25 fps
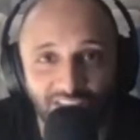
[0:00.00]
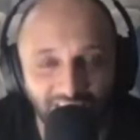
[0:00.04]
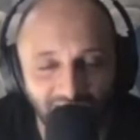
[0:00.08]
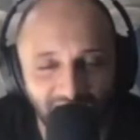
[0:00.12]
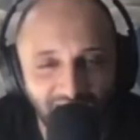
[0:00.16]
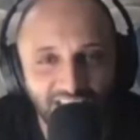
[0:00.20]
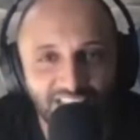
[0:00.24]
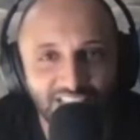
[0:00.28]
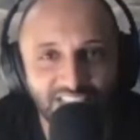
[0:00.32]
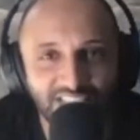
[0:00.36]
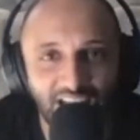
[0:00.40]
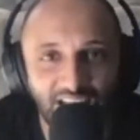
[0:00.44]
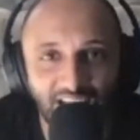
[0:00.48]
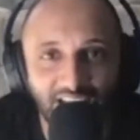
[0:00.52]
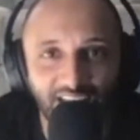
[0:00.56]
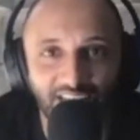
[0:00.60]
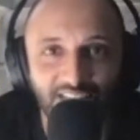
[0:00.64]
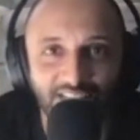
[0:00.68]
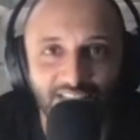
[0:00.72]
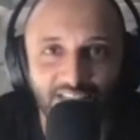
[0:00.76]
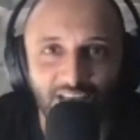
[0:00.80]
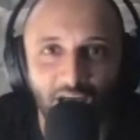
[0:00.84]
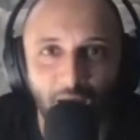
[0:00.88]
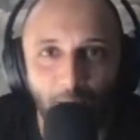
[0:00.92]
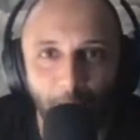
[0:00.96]
These
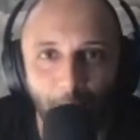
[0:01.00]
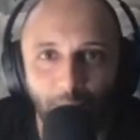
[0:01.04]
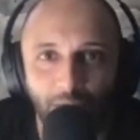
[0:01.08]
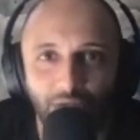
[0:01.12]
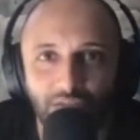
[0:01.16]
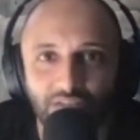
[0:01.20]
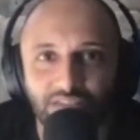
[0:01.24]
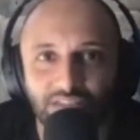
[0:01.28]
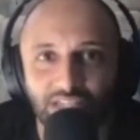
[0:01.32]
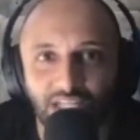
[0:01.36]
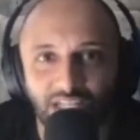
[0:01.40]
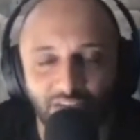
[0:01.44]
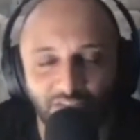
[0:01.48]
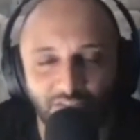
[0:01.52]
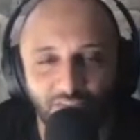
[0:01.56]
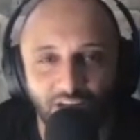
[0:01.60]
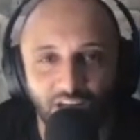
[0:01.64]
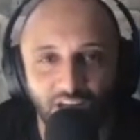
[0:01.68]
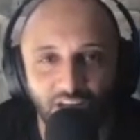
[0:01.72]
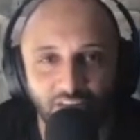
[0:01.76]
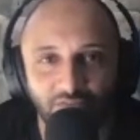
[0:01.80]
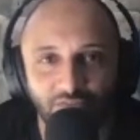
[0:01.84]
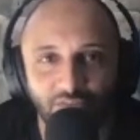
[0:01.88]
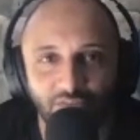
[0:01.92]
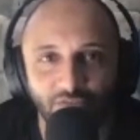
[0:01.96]
guys at Pulse
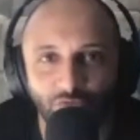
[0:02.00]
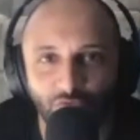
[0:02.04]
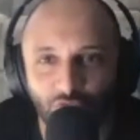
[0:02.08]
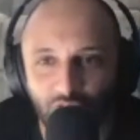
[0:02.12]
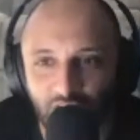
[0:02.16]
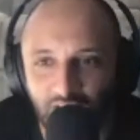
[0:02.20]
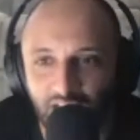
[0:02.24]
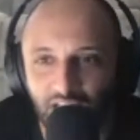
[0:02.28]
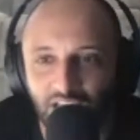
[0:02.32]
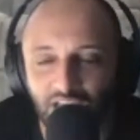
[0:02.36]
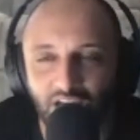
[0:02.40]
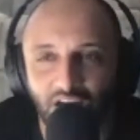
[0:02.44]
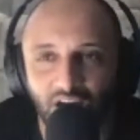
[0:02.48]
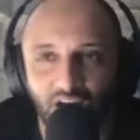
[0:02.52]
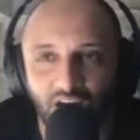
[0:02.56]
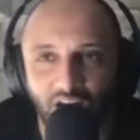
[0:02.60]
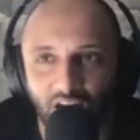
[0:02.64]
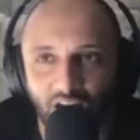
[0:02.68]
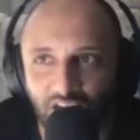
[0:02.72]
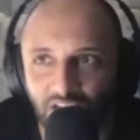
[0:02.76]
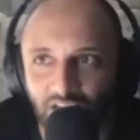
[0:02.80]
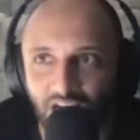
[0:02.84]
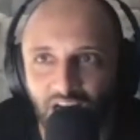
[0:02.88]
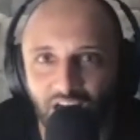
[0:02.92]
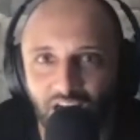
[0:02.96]
95, Ray,
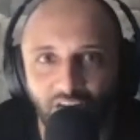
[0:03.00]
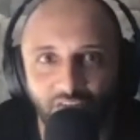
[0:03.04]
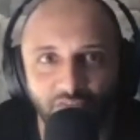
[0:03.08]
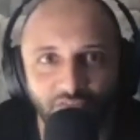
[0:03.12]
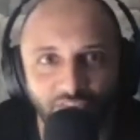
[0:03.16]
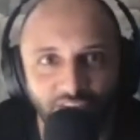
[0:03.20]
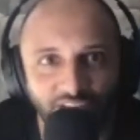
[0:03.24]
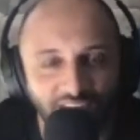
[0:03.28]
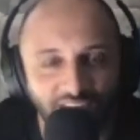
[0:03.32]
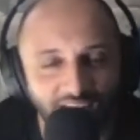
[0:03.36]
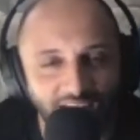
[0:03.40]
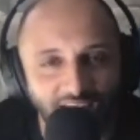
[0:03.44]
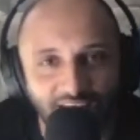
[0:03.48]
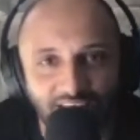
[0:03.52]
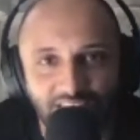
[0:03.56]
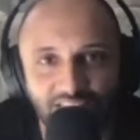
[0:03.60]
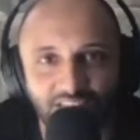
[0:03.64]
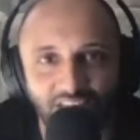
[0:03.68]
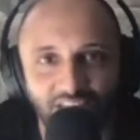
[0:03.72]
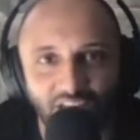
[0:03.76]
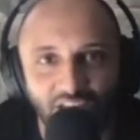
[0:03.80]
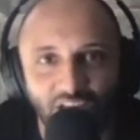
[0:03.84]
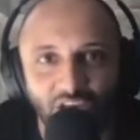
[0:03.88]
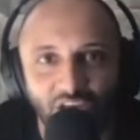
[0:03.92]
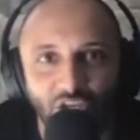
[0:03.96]
RR,
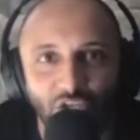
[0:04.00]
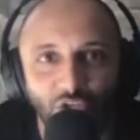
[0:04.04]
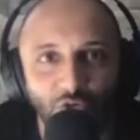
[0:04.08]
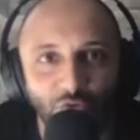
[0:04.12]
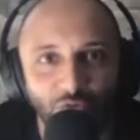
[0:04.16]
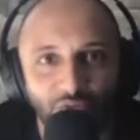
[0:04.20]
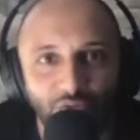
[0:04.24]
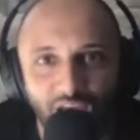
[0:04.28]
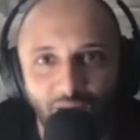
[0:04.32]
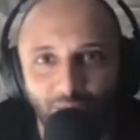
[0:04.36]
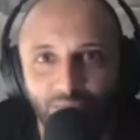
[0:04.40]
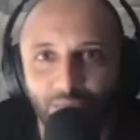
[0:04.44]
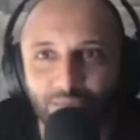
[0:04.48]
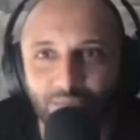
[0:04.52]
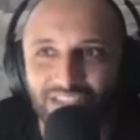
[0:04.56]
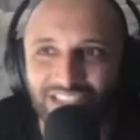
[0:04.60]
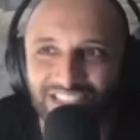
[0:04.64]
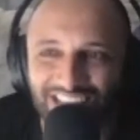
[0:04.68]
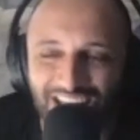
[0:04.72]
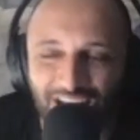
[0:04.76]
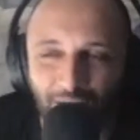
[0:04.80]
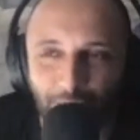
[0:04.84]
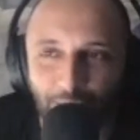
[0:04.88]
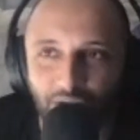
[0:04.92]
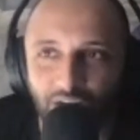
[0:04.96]
Vikas, you name them,
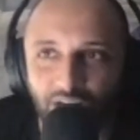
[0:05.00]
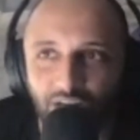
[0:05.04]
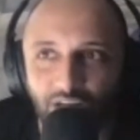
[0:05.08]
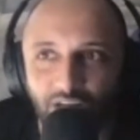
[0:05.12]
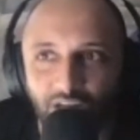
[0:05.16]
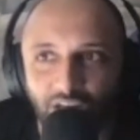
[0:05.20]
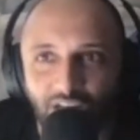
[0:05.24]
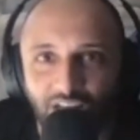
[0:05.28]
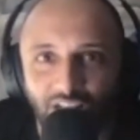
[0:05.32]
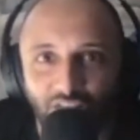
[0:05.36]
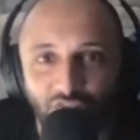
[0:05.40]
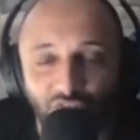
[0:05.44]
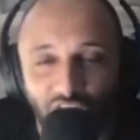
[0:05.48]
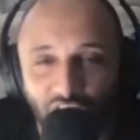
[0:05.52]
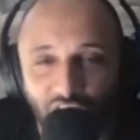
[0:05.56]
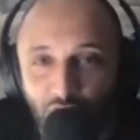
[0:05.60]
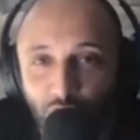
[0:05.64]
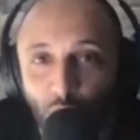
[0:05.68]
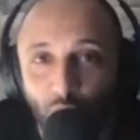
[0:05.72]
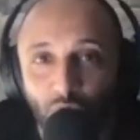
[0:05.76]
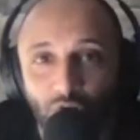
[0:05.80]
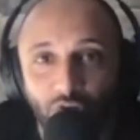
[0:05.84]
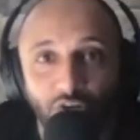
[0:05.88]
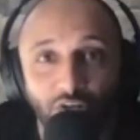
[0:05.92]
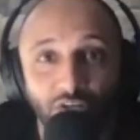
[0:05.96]
Sama, they
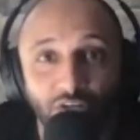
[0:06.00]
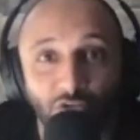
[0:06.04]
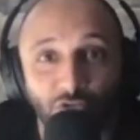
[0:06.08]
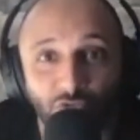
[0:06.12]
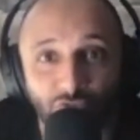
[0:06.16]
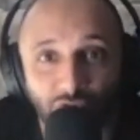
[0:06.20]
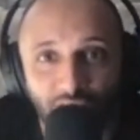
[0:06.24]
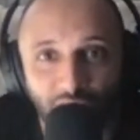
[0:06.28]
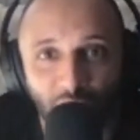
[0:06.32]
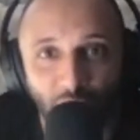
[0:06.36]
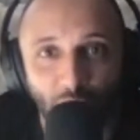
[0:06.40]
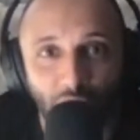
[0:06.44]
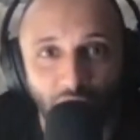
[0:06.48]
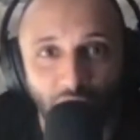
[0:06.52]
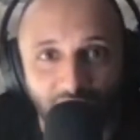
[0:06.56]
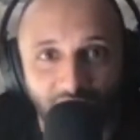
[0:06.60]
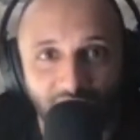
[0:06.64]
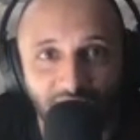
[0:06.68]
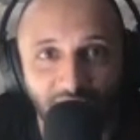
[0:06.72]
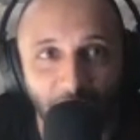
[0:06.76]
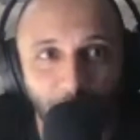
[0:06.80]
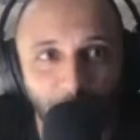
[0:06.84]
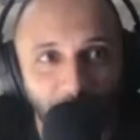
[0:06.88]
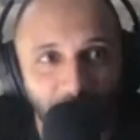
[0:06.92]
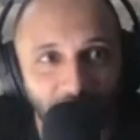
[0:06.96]
do a lot of great work
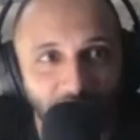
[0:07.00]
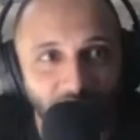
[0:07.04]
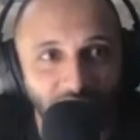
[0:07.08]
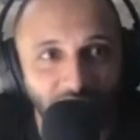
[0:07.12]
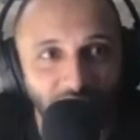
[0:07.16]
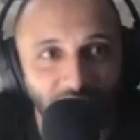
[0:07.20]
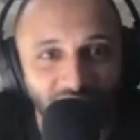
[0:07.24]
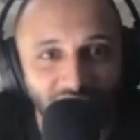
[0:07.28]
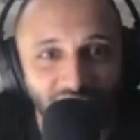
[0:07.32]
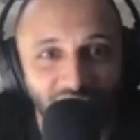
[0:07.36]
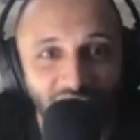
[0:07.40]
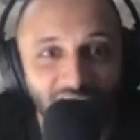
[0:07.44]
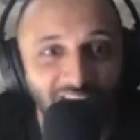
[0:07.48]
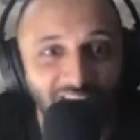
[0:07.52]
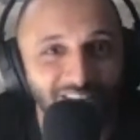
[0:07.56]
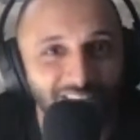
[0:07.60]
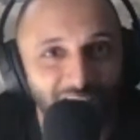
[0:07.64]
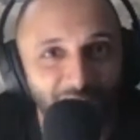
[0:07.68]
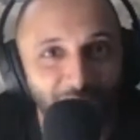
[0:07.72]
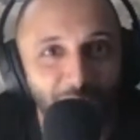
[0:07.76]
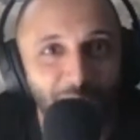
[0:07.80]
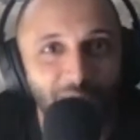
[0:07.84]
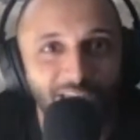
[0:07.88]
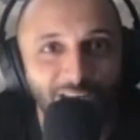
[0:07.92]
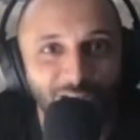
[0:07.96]
in the background.
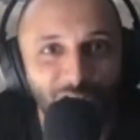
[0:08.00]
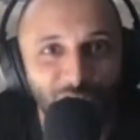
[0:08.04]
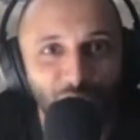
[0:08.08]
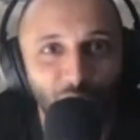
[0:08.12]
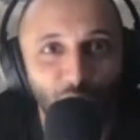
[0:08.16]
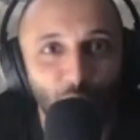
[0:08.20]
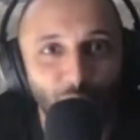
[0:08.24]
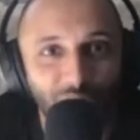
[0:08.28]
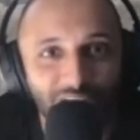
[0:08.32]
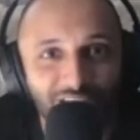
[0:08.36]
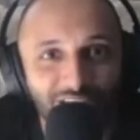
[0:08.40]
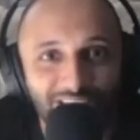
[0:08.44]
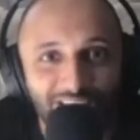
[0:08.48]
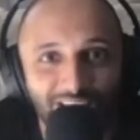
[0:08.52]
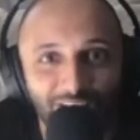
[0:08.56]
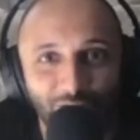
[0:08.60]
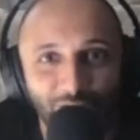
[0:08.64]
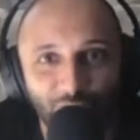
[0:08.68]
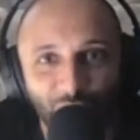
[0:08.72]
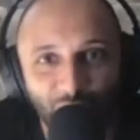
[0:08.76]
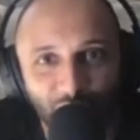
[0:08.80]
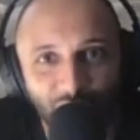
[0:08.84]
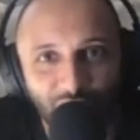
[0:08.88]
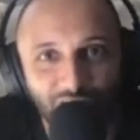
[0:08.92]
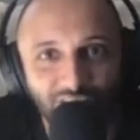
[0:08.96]
They make sure we
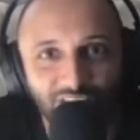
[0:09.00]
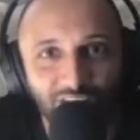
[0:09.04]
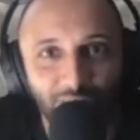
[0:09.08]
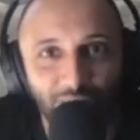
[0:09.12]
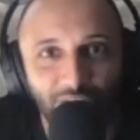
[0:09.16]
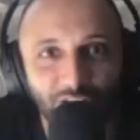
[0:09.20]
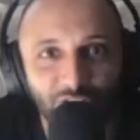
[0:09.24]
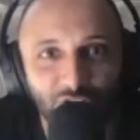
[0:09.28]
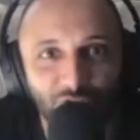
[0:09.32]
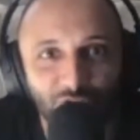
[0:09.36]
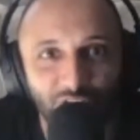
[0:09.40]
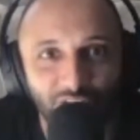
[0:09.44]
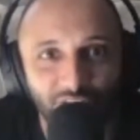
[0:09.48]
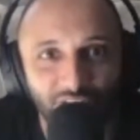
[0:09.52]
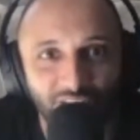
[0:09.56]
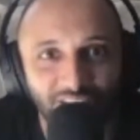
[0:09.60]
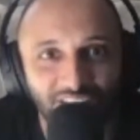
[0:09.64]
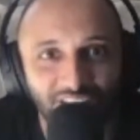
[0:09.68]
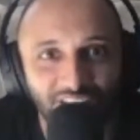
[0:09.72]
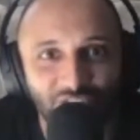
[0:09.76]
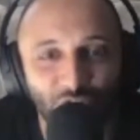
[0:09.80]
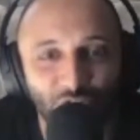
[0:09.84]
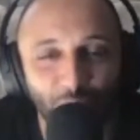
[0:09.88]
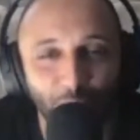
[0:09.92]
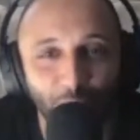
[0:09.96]
sound good. They make sure
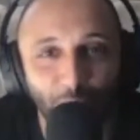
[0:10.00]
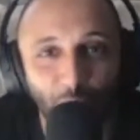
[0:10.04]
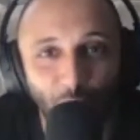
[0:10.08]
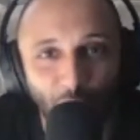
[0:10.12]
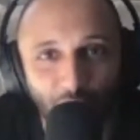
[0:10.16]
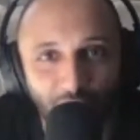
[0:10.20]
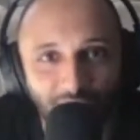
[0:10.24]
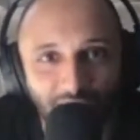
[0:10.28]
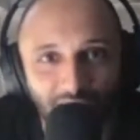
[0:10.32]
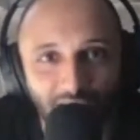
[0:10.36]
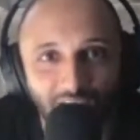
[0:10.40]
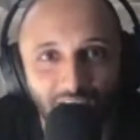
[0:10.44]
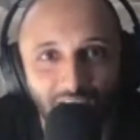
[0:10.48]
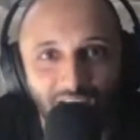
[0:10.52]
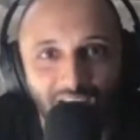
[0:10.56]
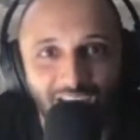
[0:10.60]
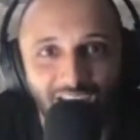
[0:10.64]
everything's on point.